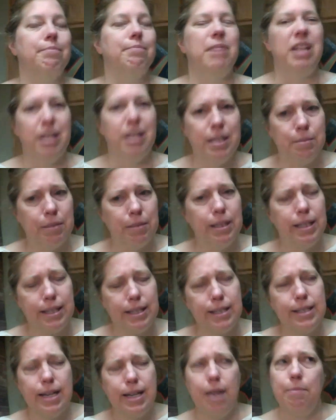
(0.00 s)
My husband likes
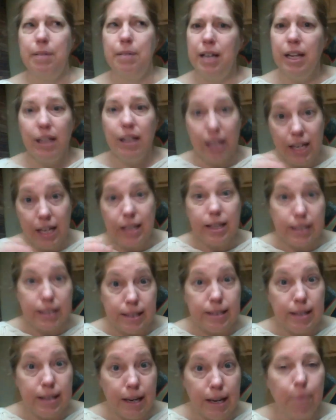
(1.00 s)
the top and I like the
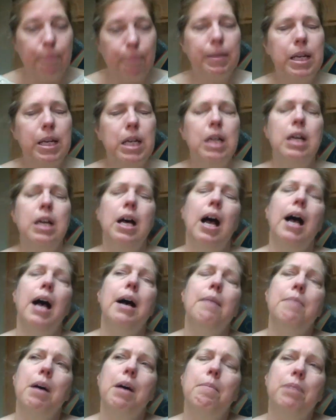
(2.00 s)
stem.
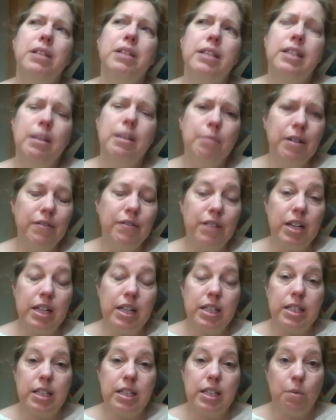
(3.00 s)
But some of
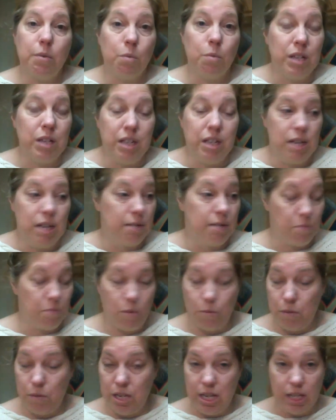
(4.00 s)
us,
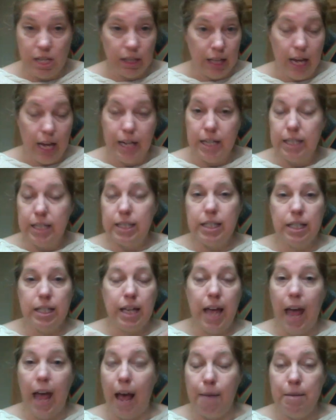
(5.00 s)
when we eat lettuce and
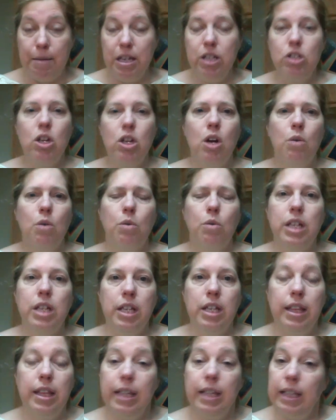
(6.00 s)
cabbage, we're
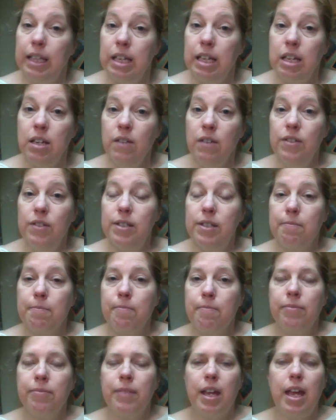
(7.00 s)
eating the leaves.
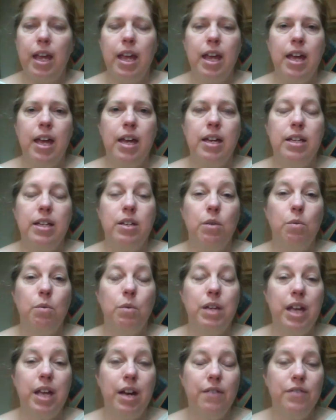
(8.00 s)
And
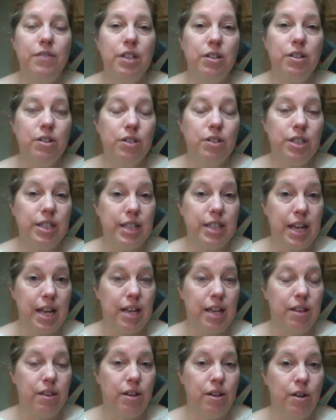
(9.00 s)
we have to
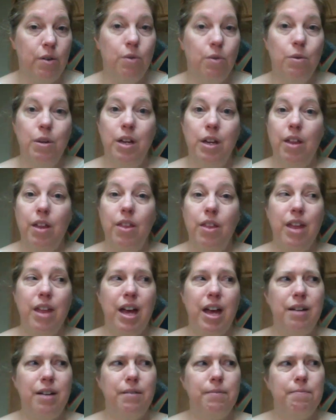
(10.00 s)
understand, though,
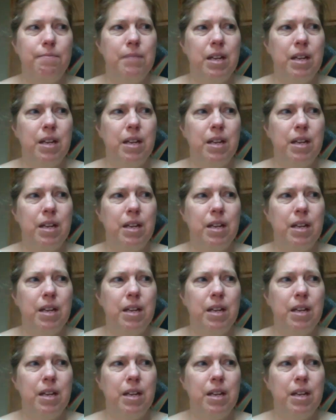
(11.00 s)
that